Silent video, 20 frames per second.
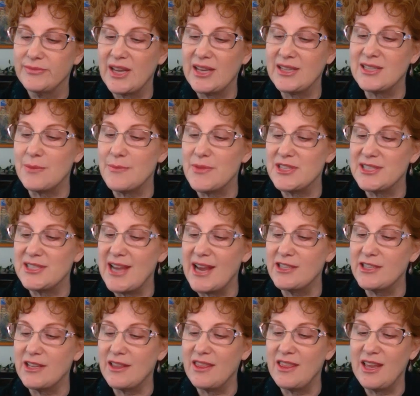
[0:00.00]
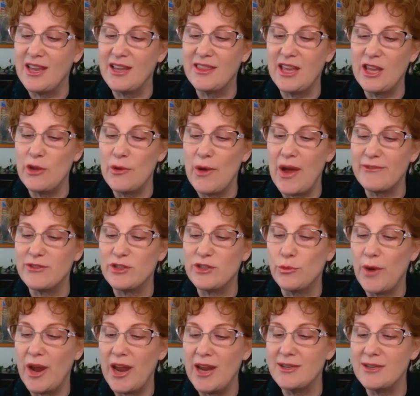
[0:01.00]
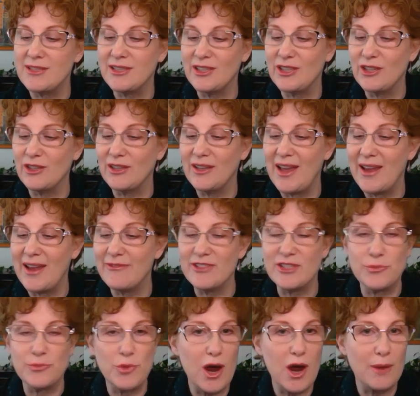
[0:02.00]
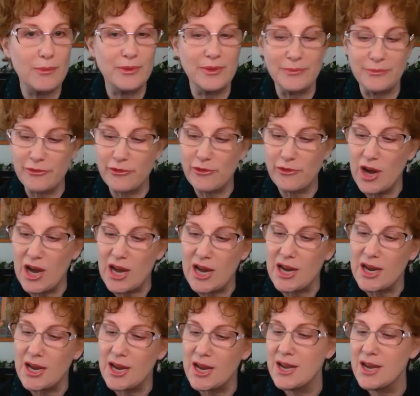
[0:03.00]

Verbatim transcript: It's a mistake to think that you have to wait until your life is problem-free